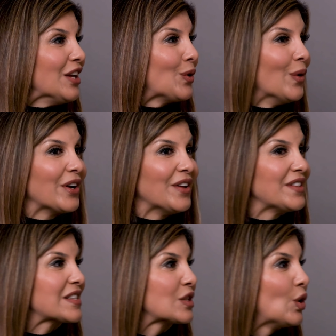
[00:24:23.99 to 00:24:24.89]
going on
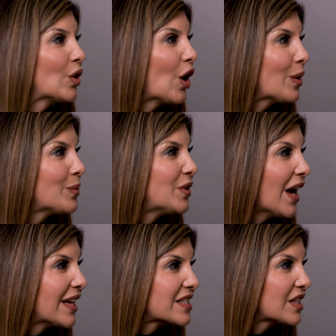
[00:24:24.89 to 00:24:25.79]
these low-carb
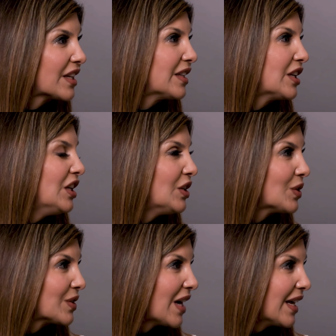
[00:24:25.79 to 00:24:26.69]
diets, like the
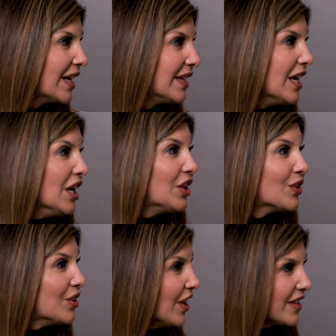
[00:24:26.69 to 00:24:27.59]
keto diet?
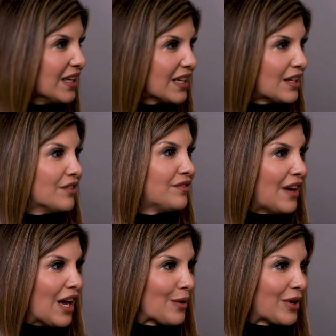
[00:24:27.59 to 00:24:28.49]
You're not getting enough
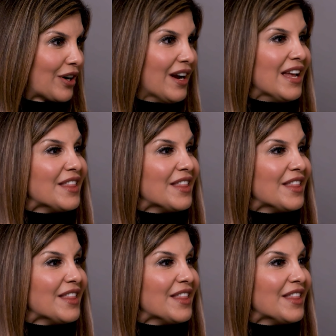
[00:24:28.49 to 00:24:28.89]
fiber.